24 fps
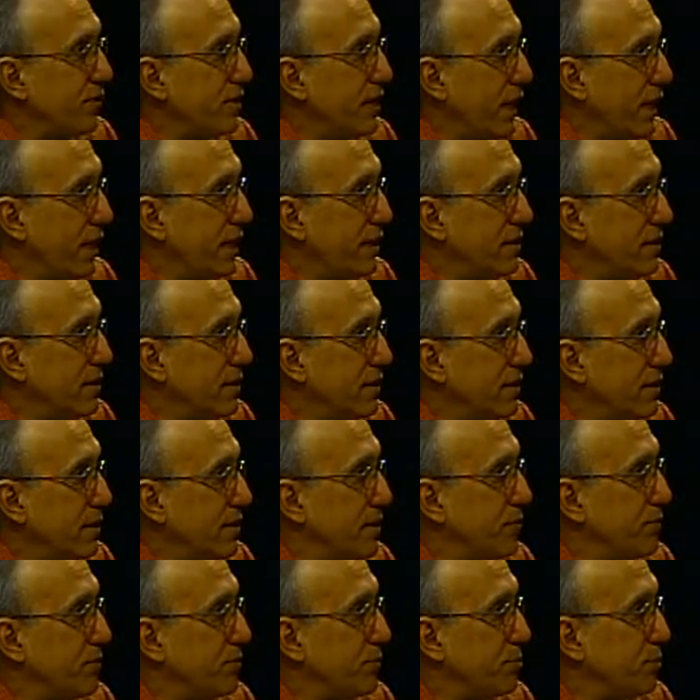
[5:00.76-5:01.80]
night, uh, there
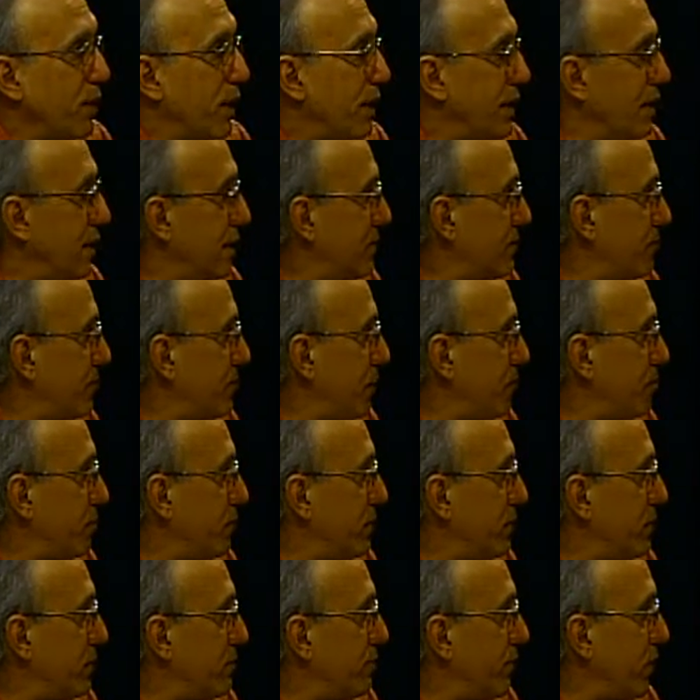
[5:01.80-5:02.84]
was a potluck
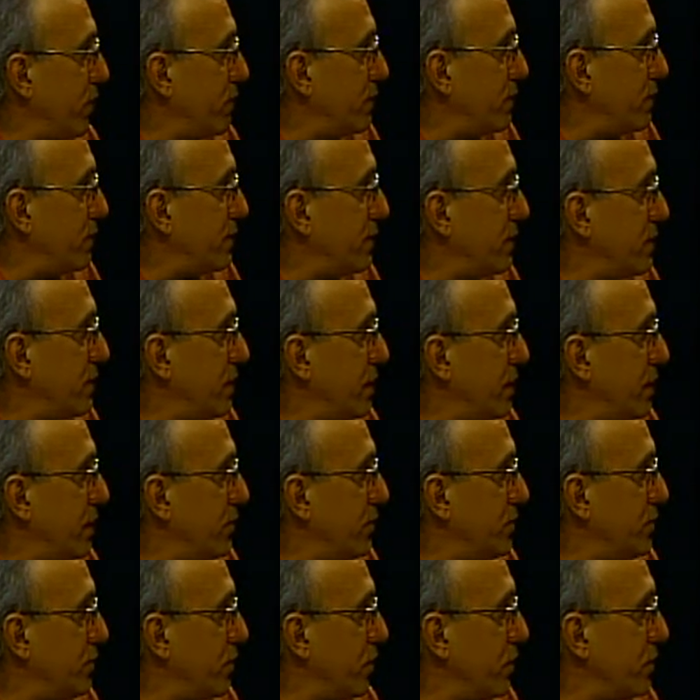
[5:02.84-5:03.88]
supper in Farmington at a
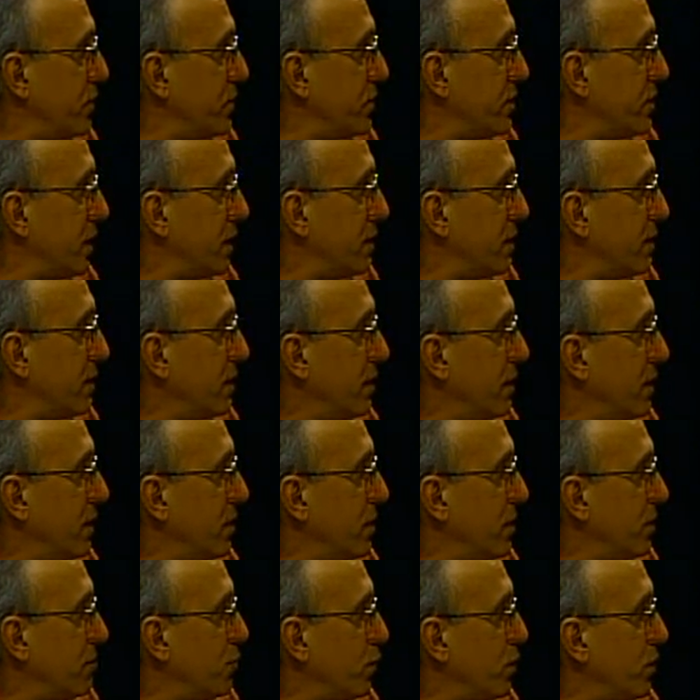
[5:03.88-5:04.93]
church, and
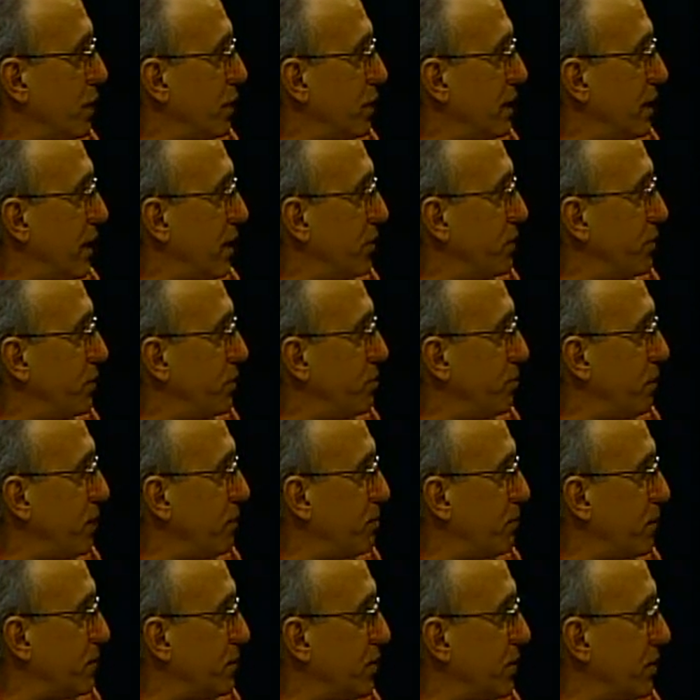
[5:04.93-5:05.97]
more than 100
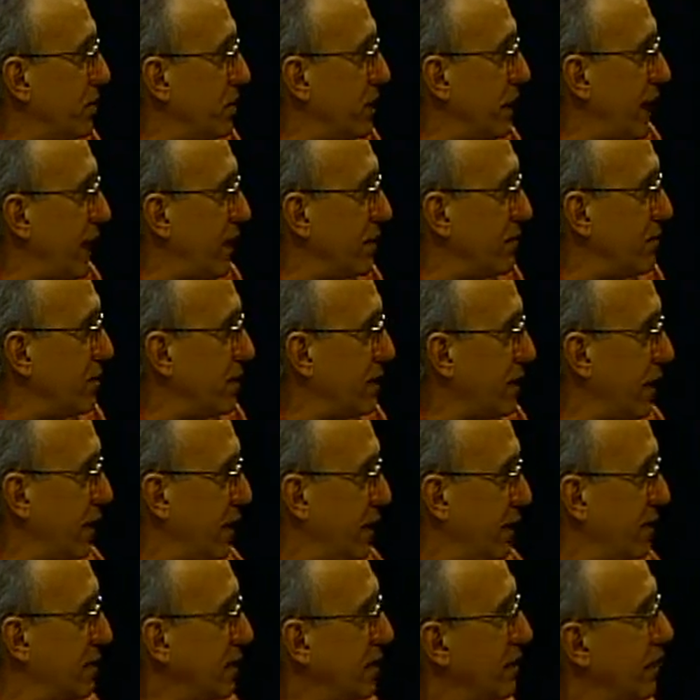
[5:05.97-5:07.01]
people turned out to kind
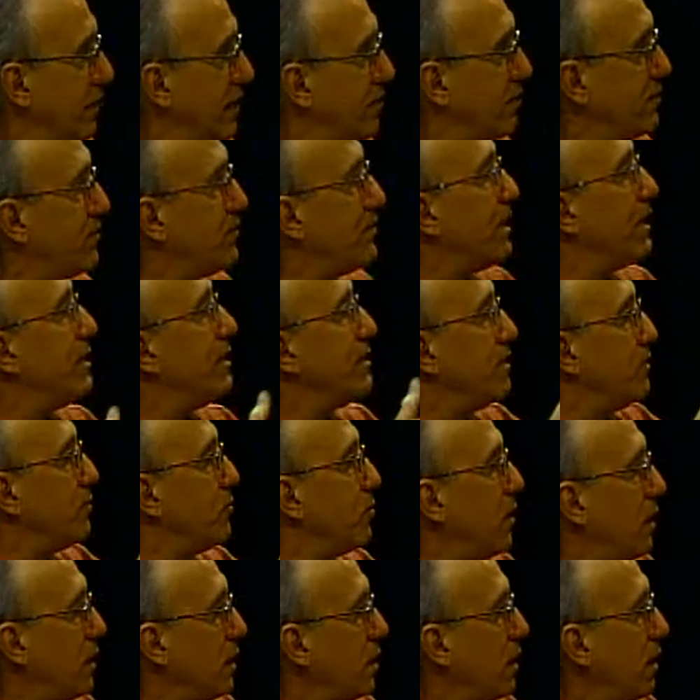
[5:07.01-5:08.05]
of send the
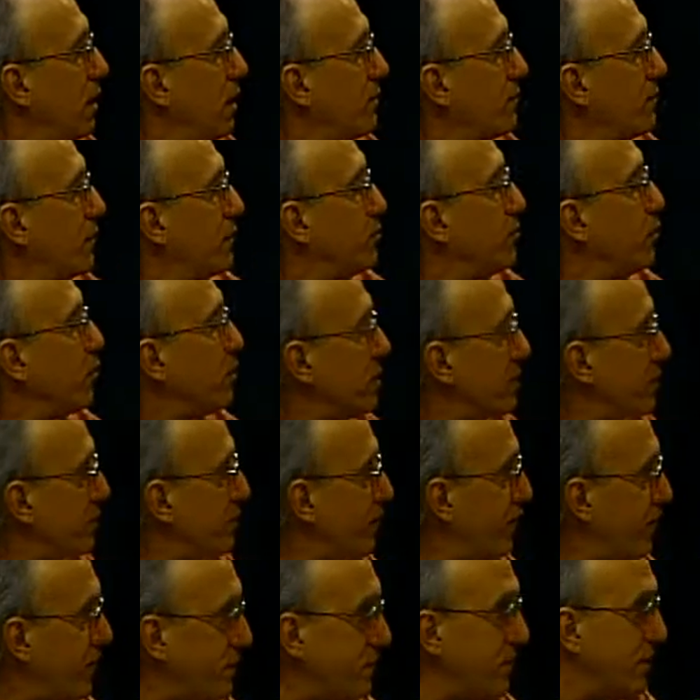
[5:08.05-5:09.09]
walk off. And more than
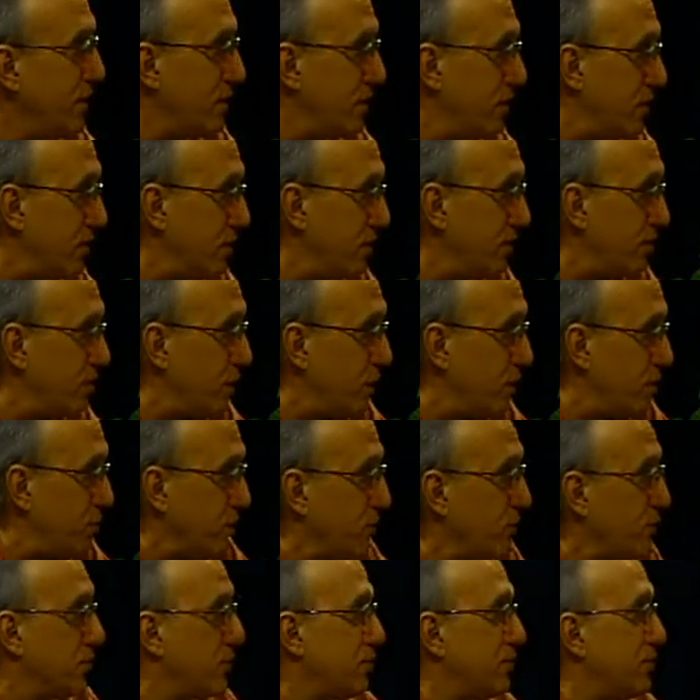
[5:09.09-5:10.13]
50 of those people
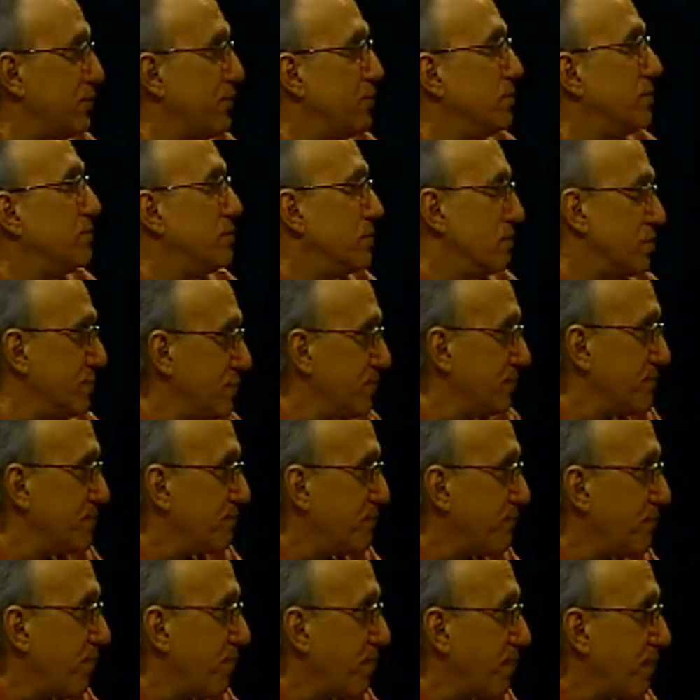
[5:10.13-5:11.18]
were students
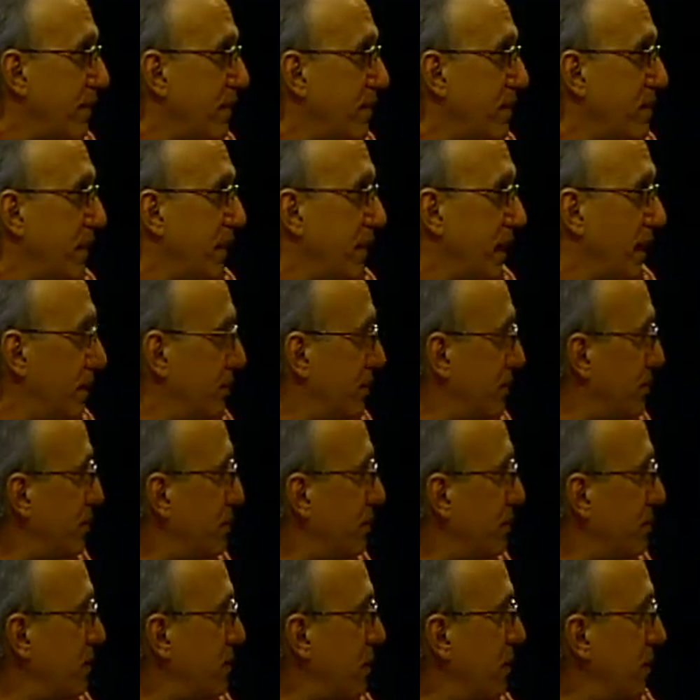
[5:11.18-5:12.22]
that I
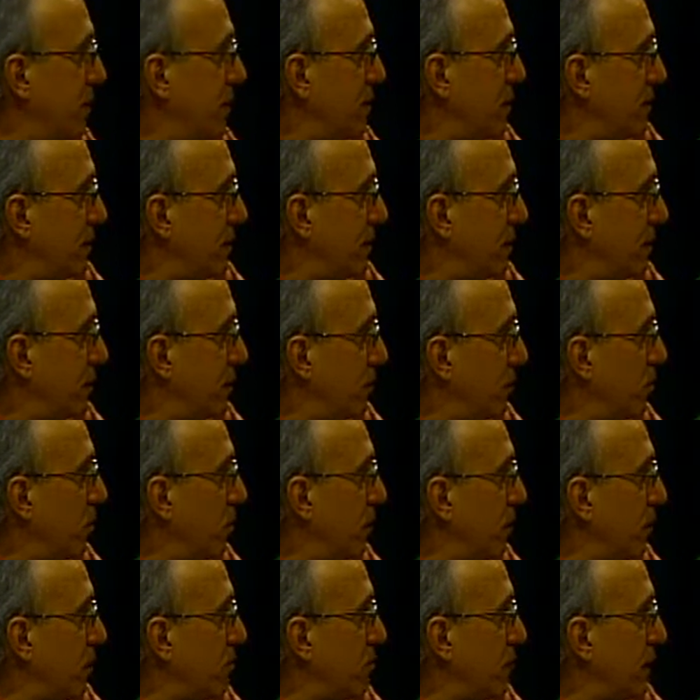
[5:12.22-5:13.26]
assume that you
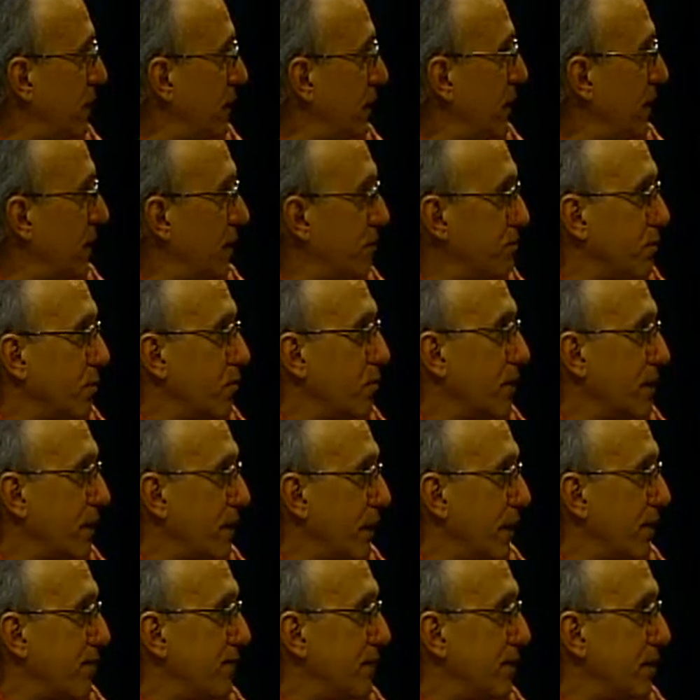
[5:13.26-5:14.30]
all really helped to
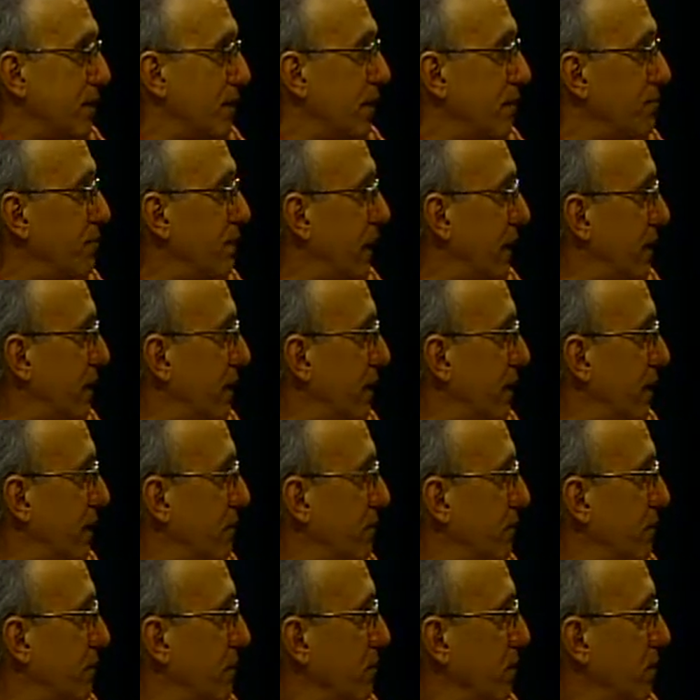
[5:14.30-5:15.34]
organize to come that night.
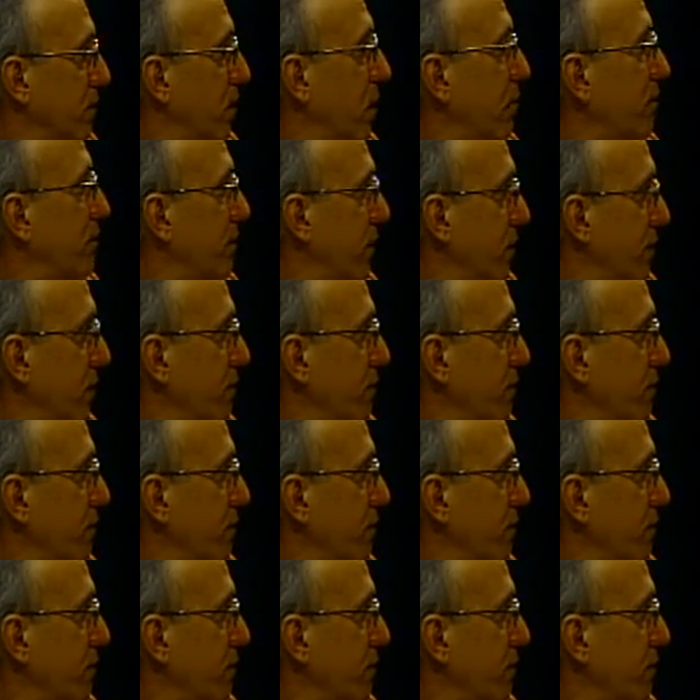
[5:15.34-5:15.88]
We were all very